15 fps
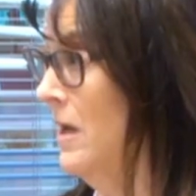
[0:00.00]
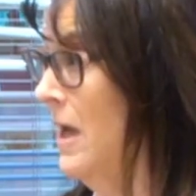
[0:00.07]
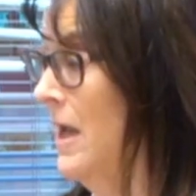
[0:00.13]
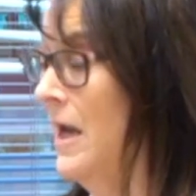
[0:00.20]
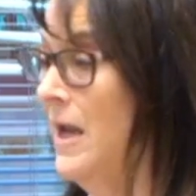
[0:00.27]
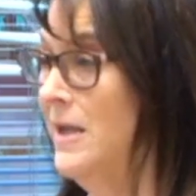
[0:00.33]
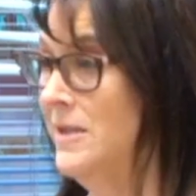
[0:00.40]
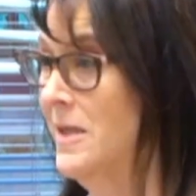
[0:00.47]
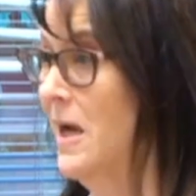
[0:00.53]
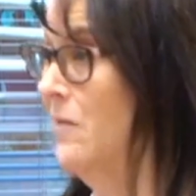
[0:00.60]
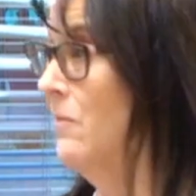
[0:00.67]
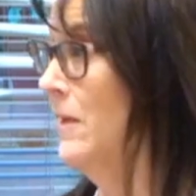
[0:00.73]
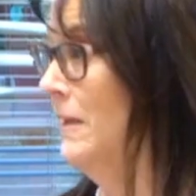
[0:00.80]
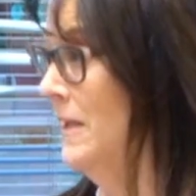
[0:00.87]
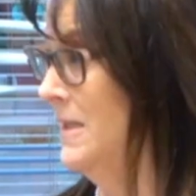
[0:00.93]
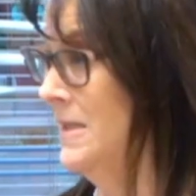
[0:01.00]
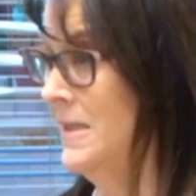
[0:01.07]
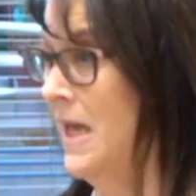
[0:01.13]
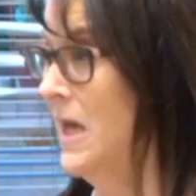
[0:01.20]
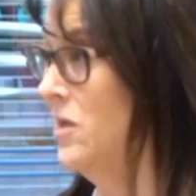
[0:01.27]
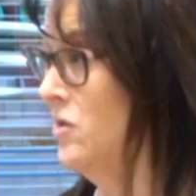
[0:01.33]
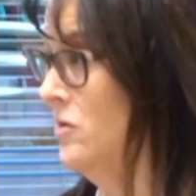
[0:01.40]
and has not released
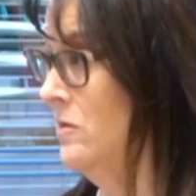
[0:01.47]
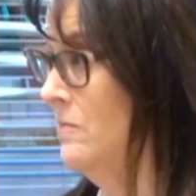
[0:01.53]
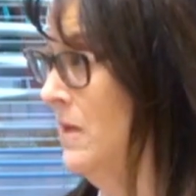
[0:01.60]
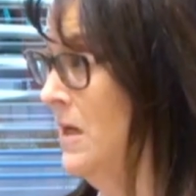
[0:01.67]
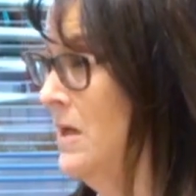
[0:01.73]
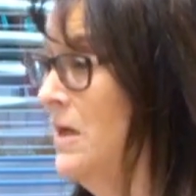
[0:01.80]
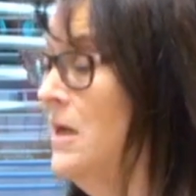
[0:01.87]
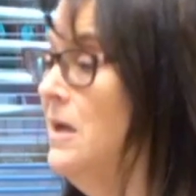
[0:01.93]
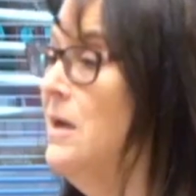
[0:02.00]
that to me.